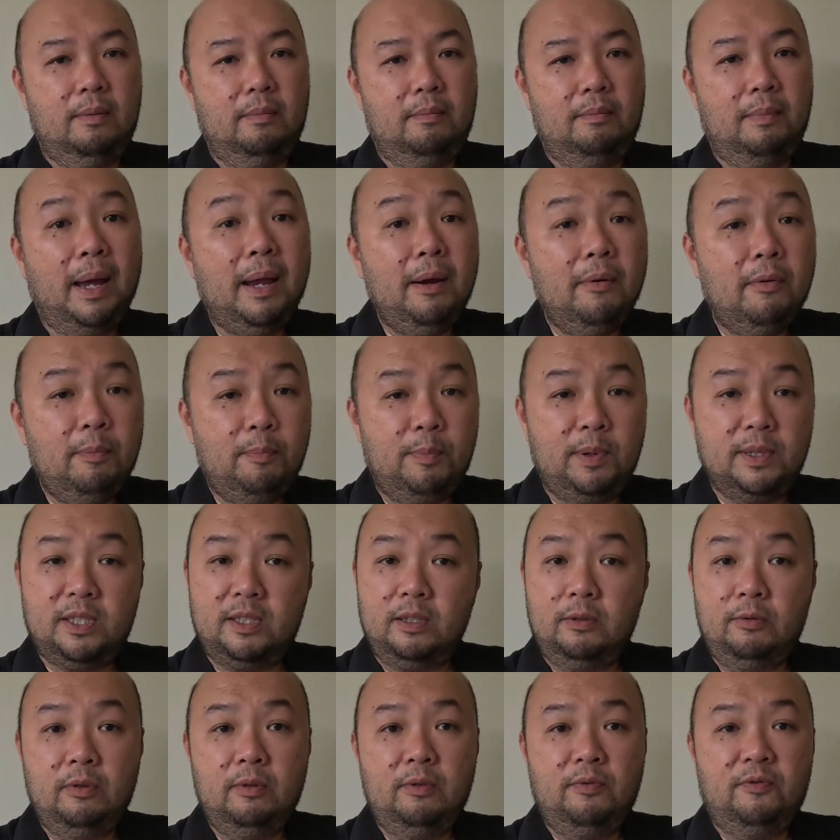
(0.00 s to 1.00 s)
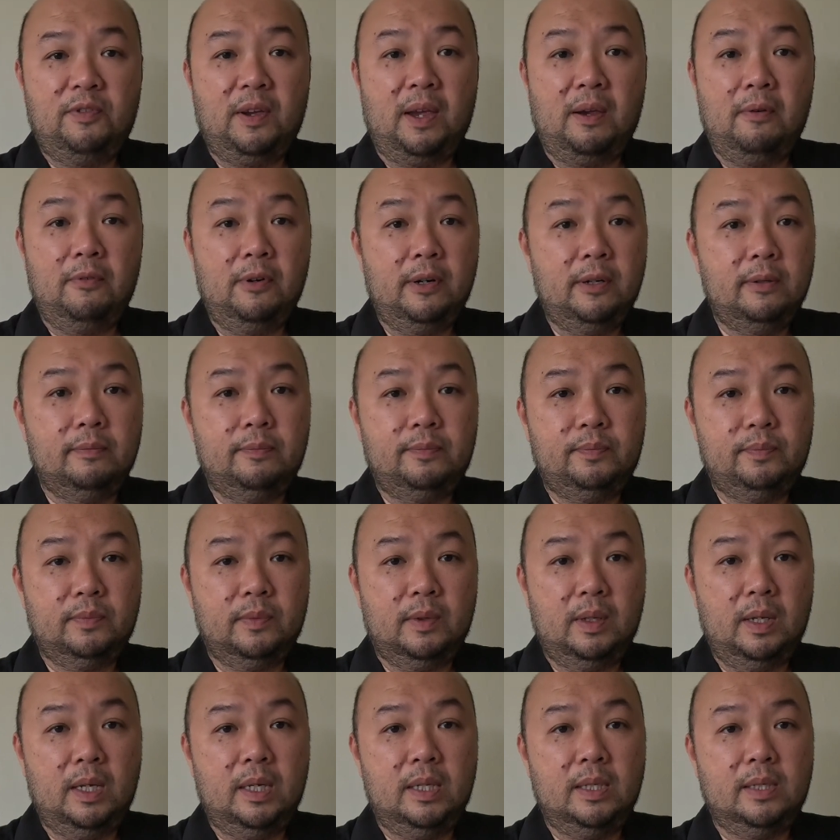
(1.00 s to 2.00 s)
My personal favorite
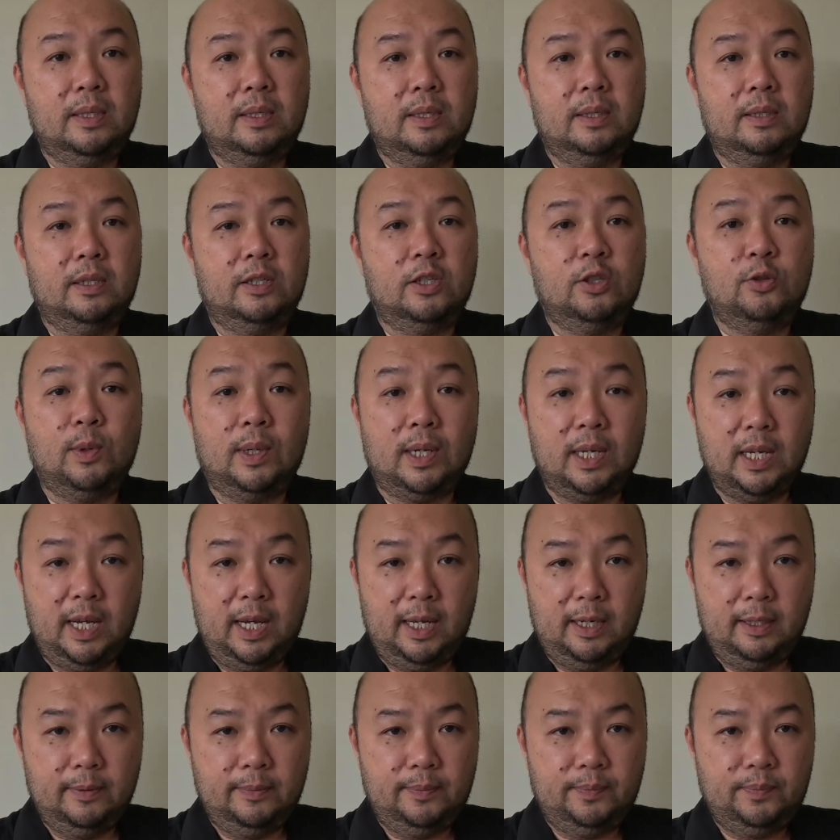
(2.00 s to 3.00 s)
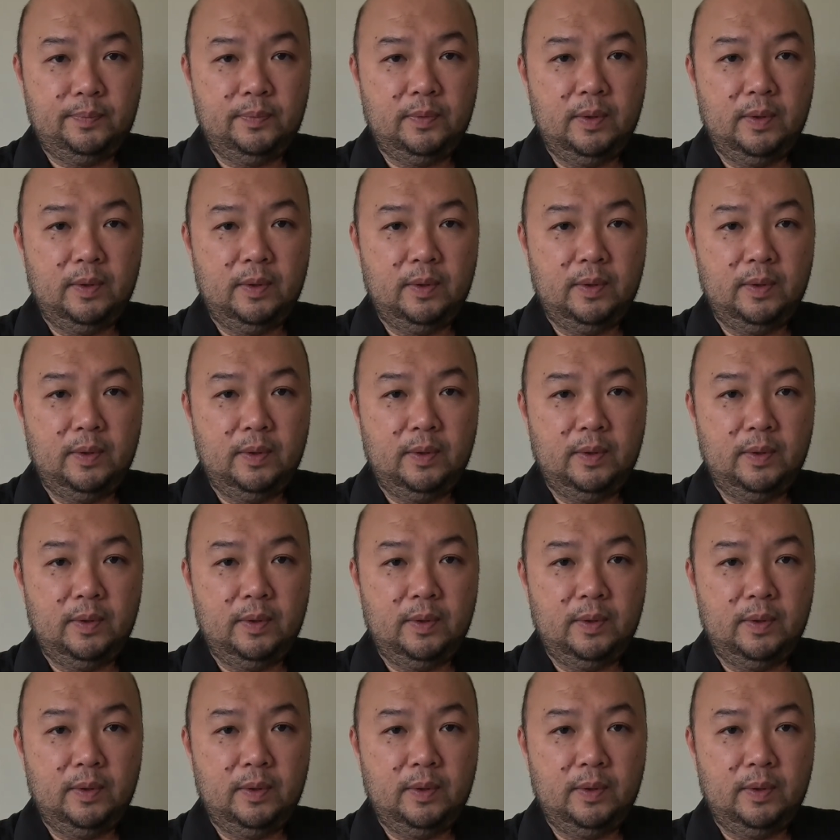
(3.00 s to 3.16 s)
is the swing gate.